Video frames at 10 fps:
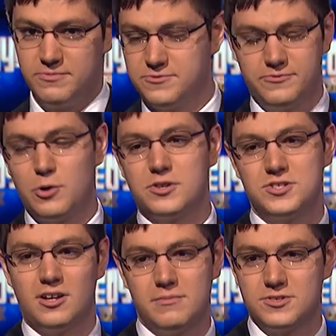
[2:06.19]

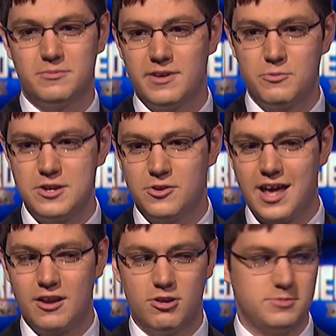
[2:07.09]
focusing on some of my weaker
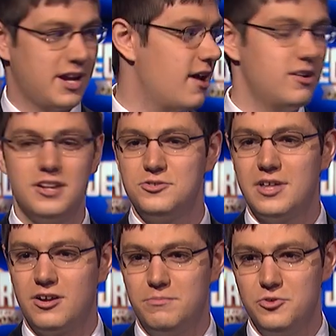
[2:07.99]
categories. I'm like, how did I do
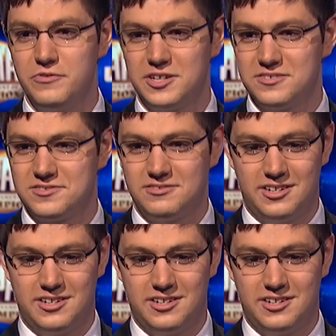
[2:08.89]
that on movies?